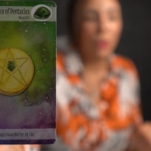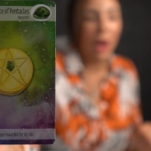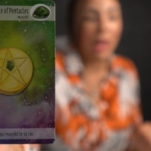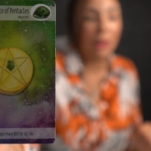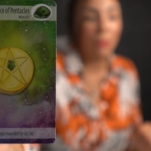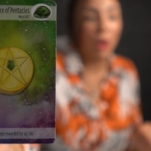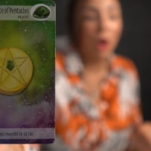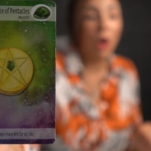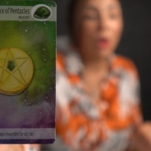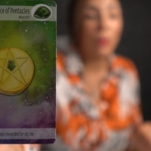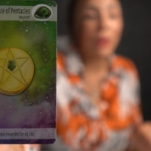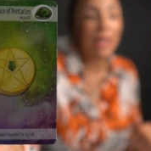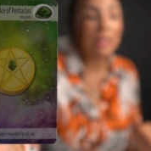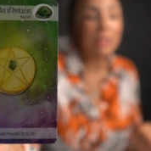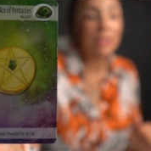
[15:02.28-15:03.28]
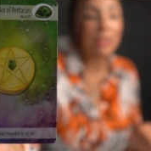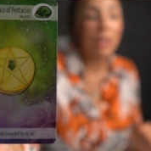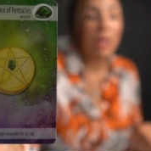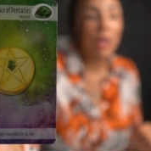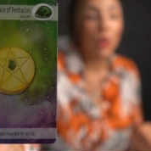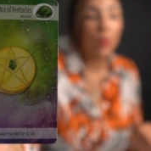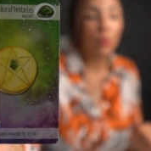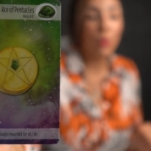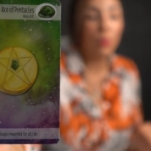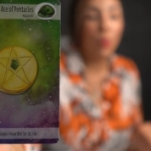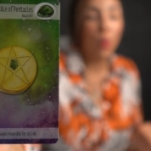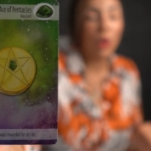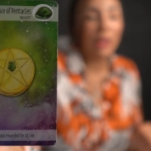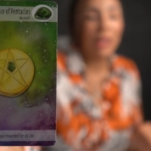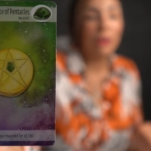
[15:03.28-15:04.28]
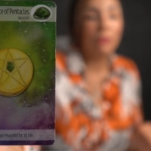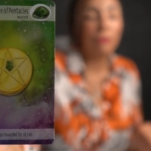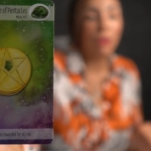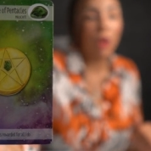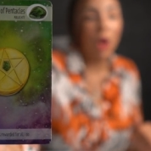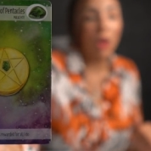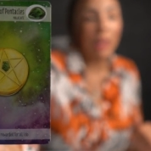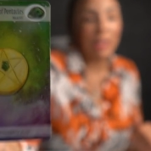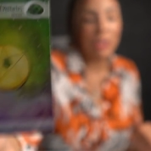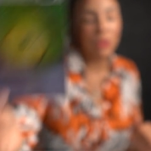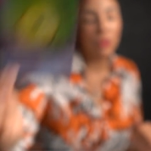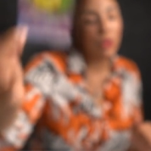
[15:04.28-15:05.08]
I am always rewarded for all I do.